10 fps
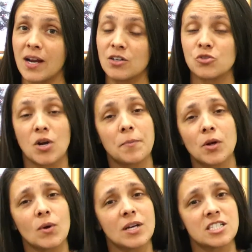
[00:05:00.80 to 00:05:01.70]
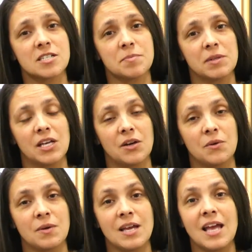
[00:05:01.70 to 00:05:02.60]
drop your questions below
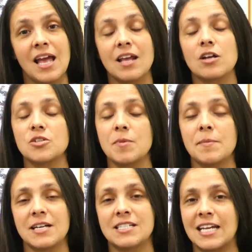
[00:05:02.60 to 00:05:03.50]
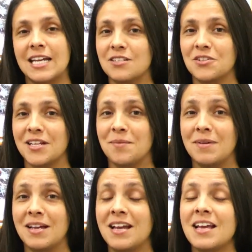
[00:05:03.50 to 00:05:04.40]
and I'll do my best to answer them.
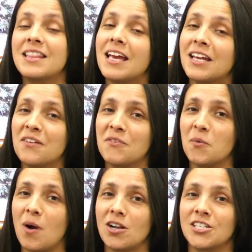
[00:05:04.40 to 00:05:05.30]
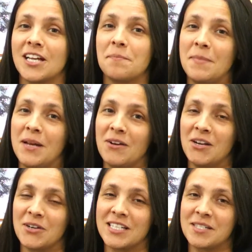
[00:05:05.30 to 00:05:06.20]
Thank you for watching. Merry
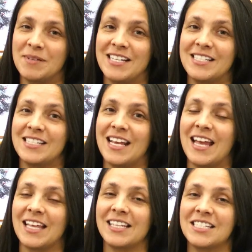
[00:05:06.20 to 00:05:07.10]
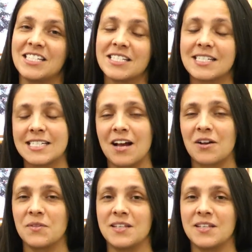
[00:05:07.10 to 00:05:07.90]
Christmas, and let's tackle this